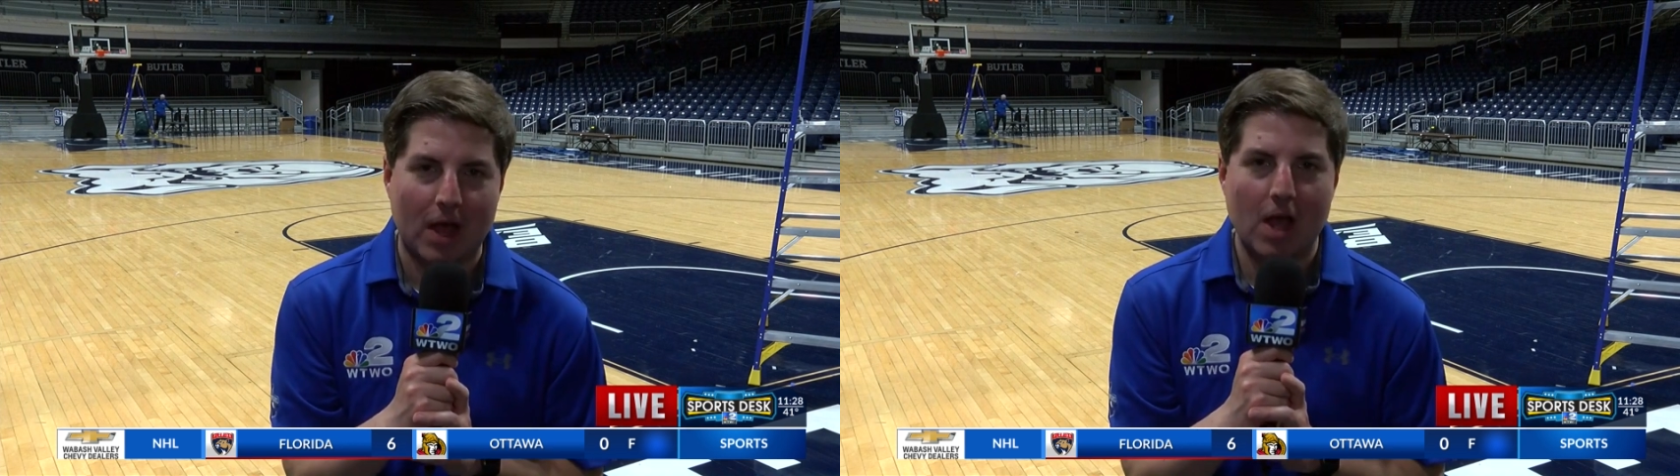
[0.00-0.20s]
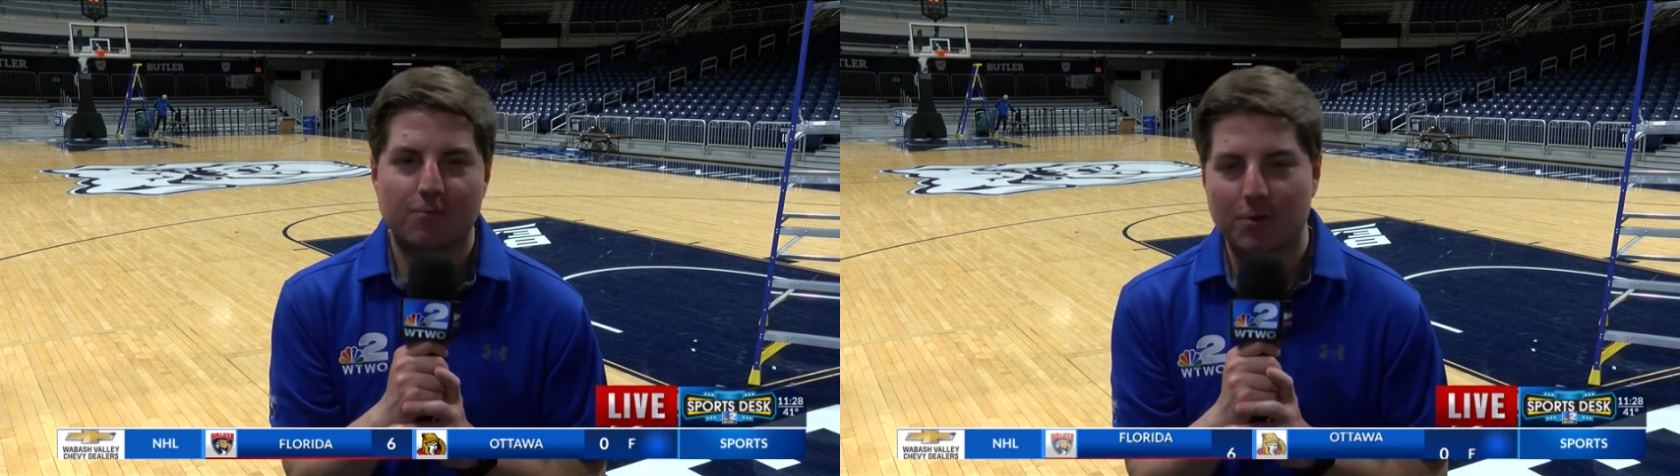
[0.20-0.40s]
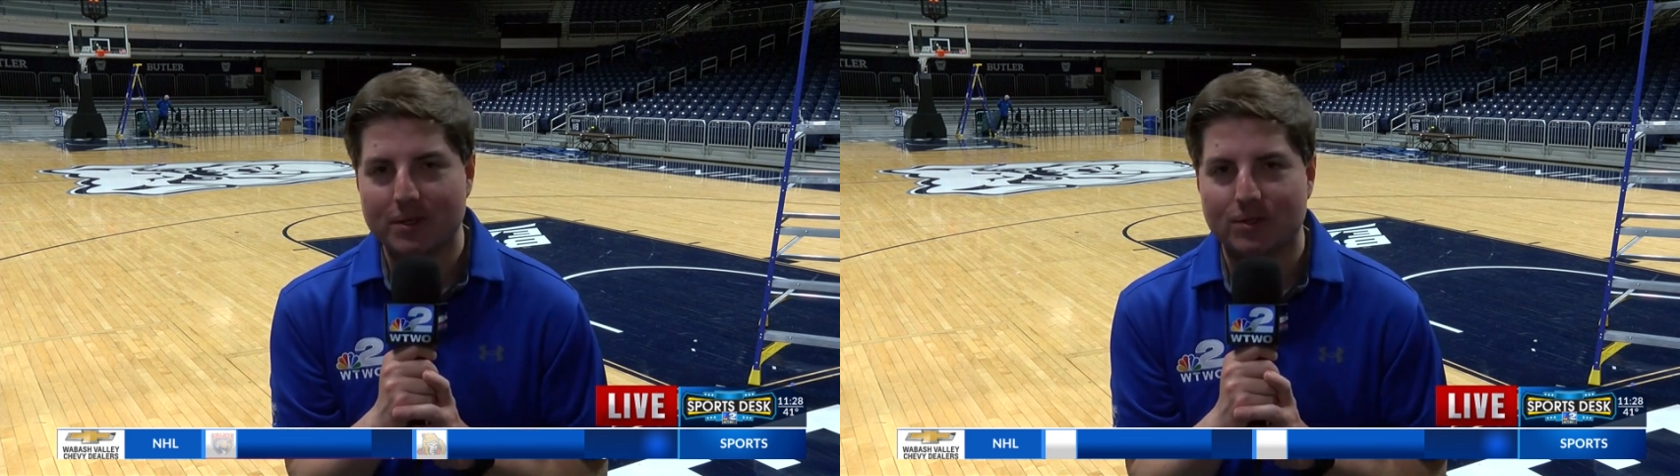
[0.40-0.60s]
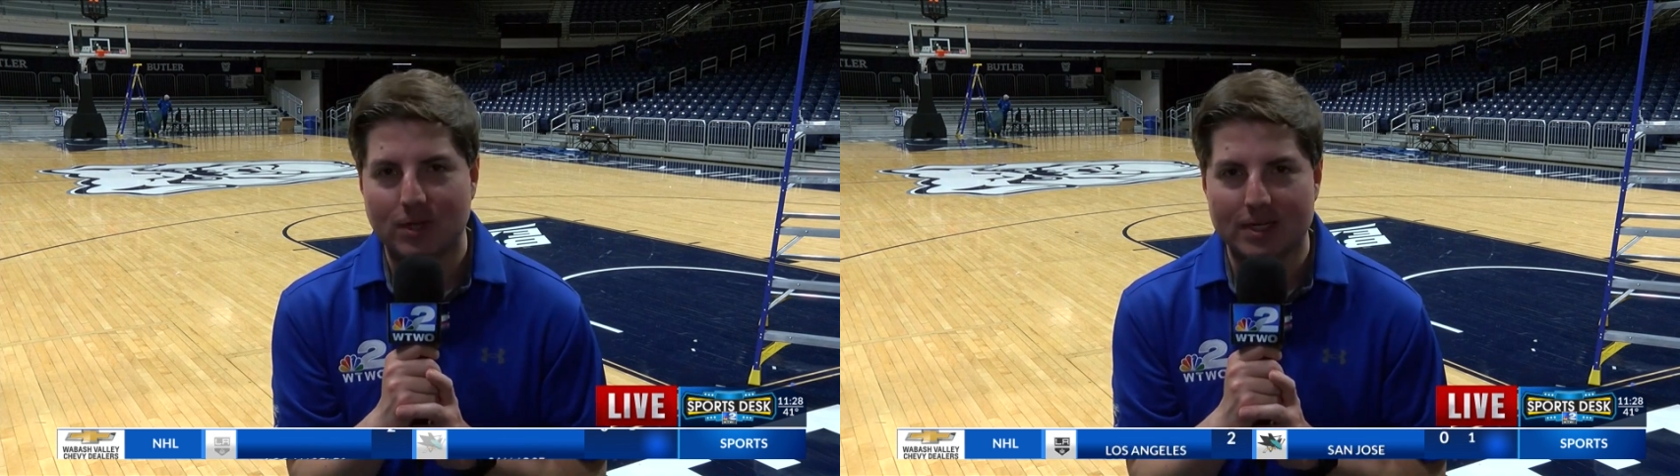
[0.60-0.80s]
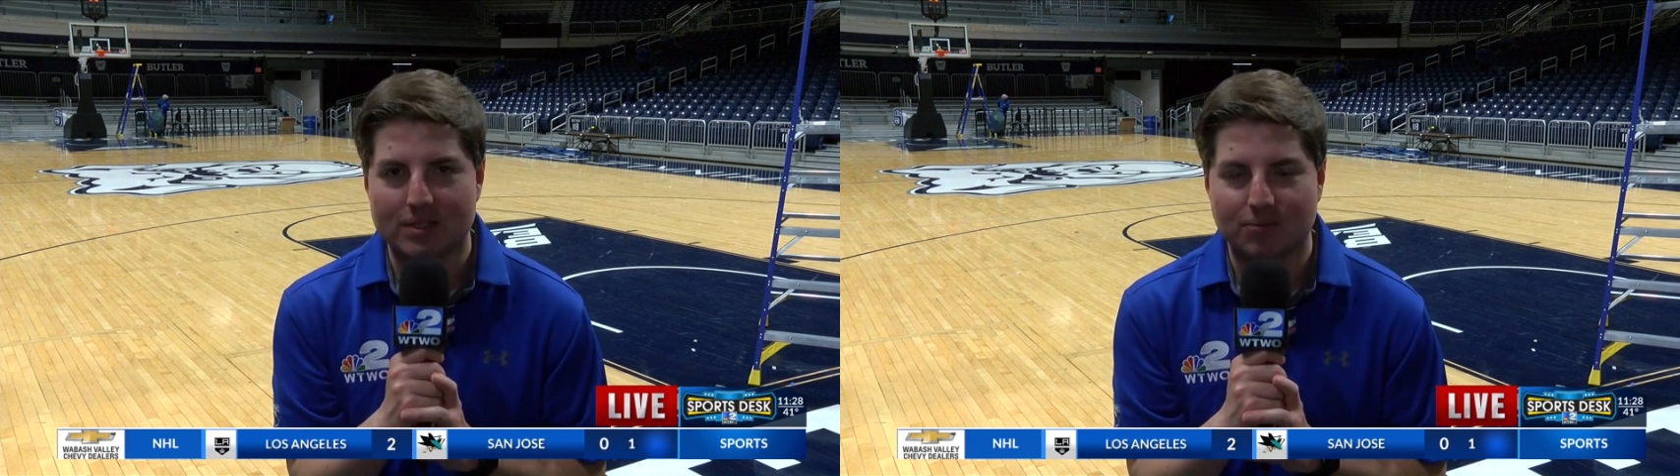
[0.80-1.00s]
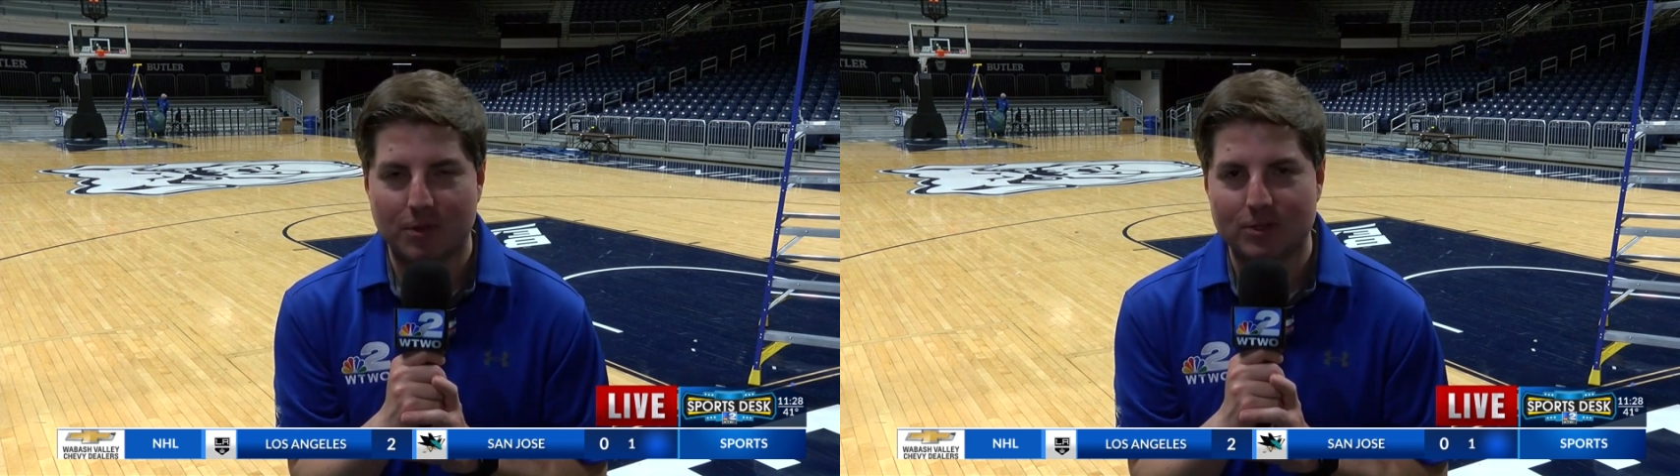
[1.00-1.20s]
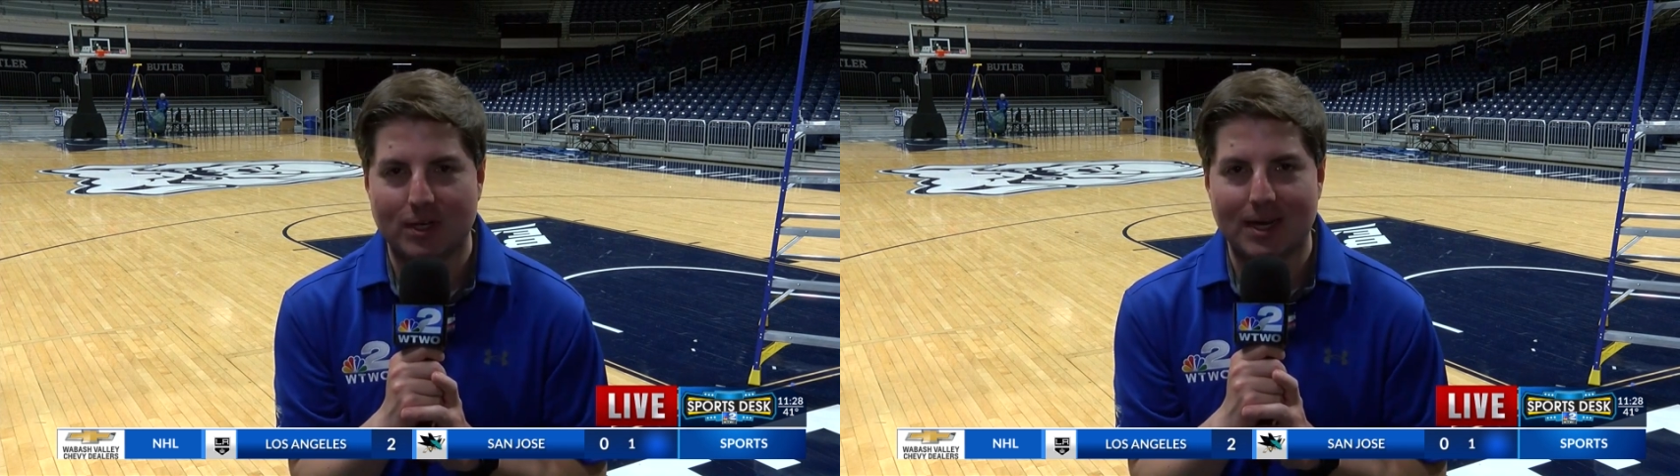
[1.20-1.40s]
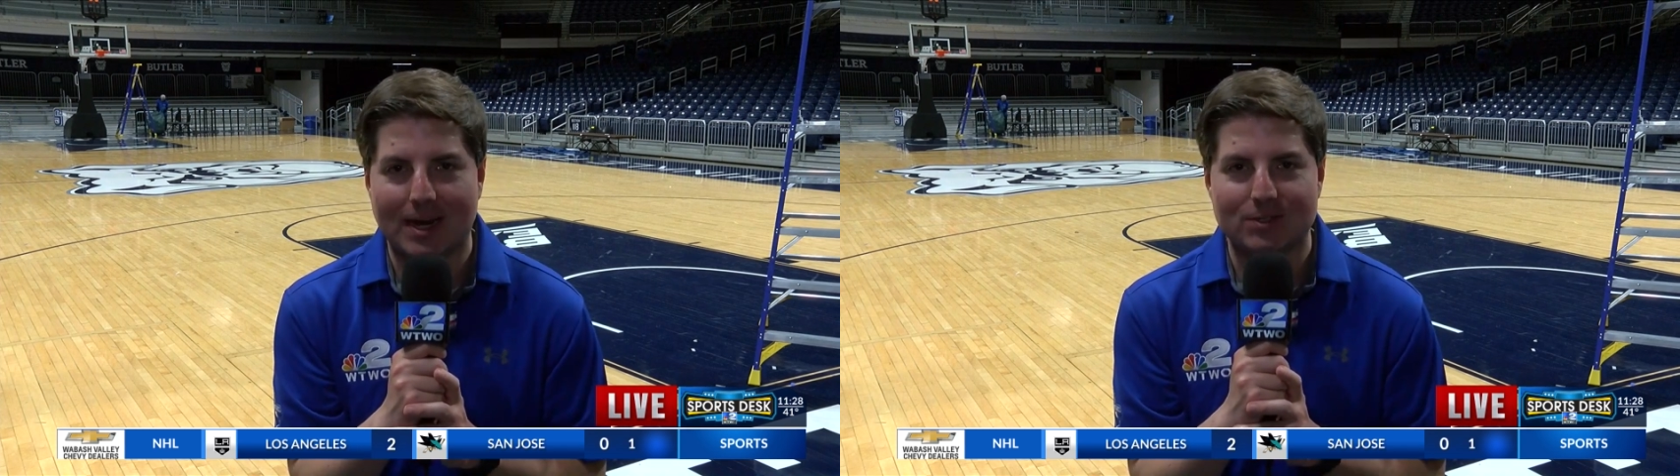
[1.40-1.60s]
for this season for this
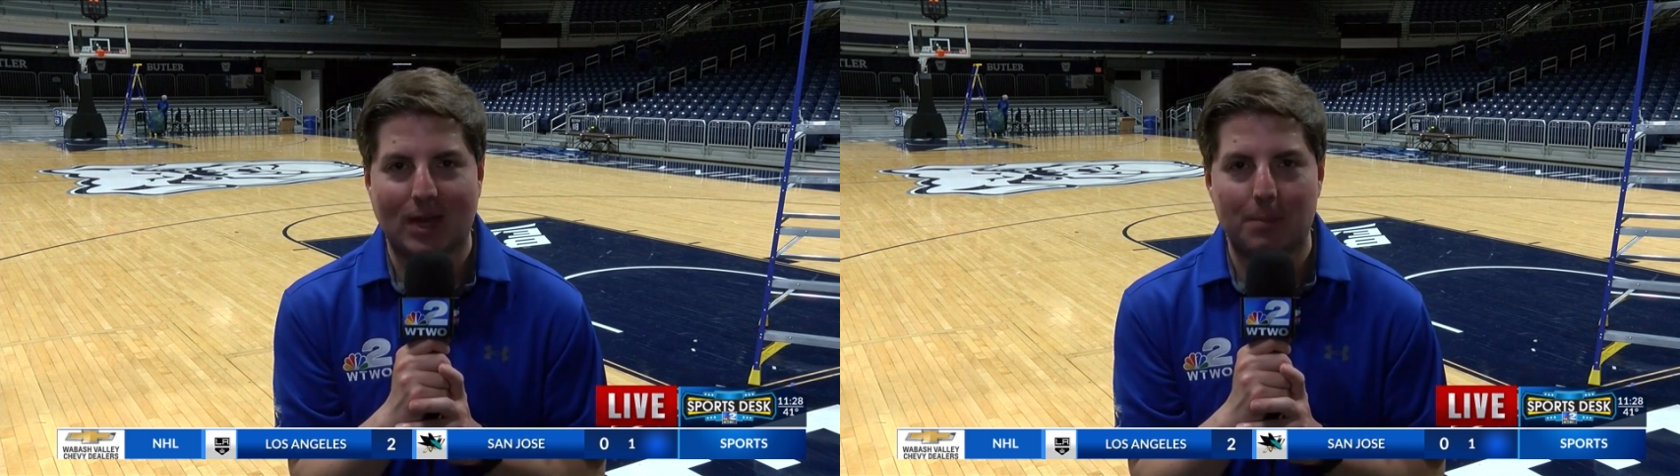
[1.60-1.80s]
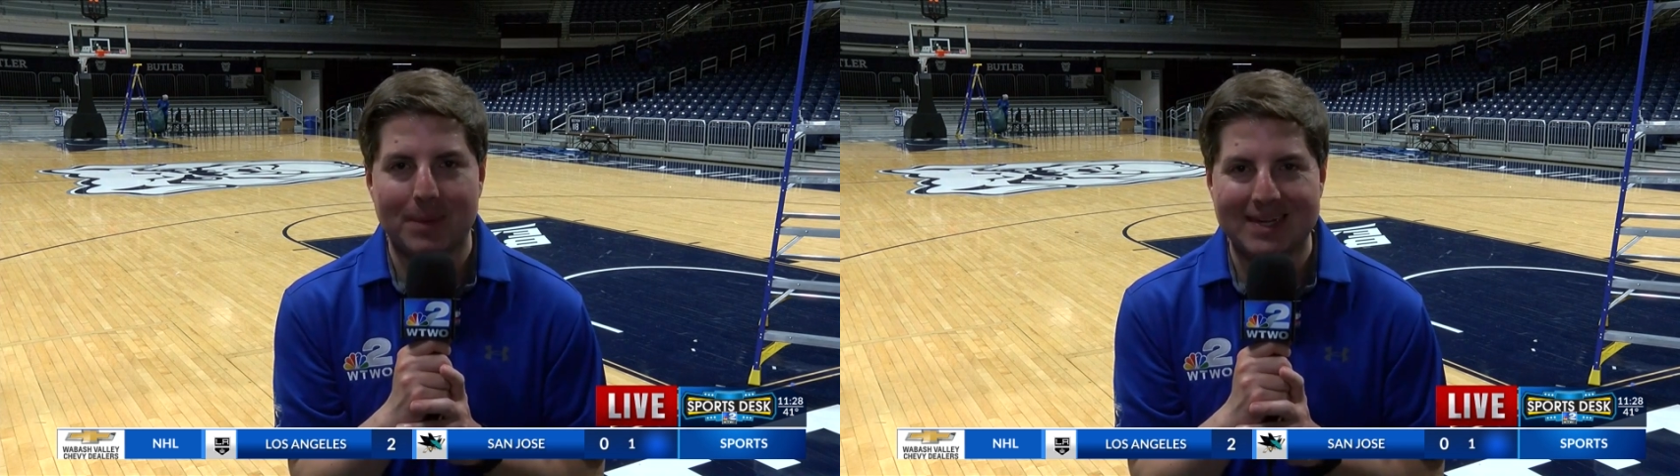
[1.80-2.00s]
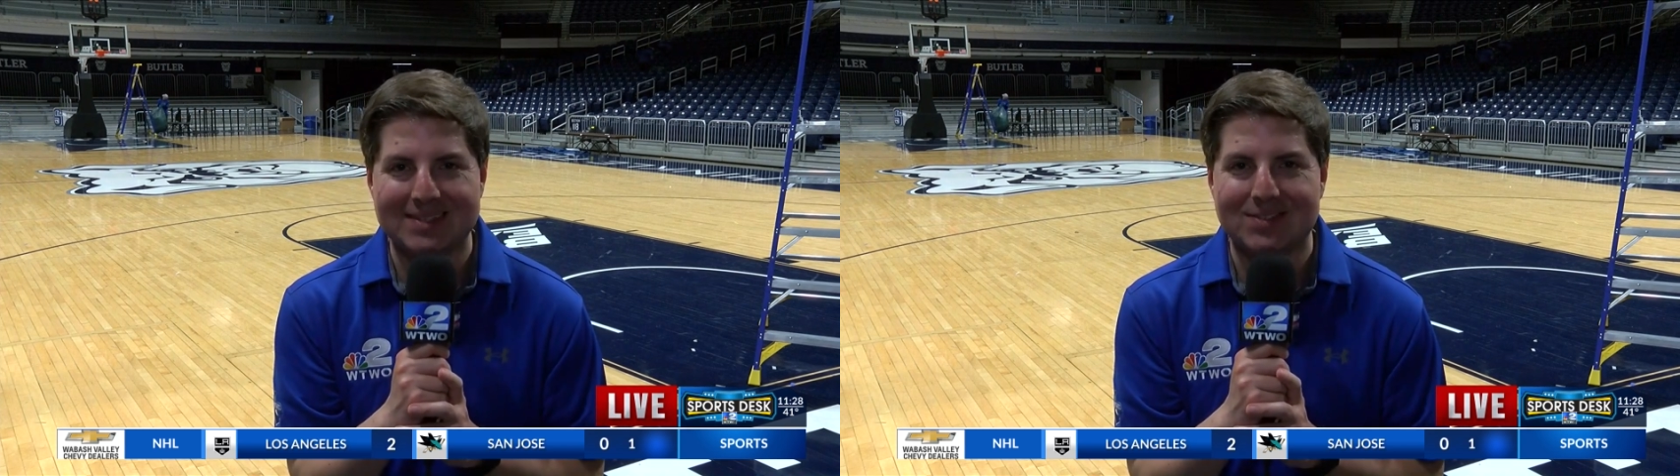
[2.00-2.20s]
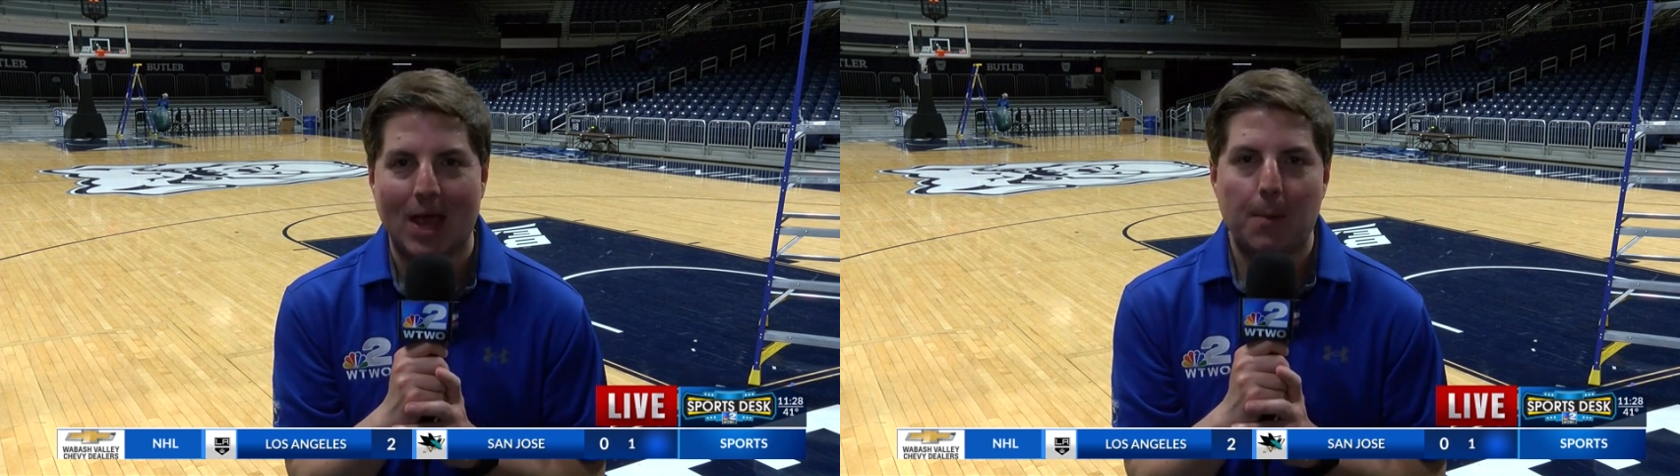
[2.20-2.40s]
Indiana State men's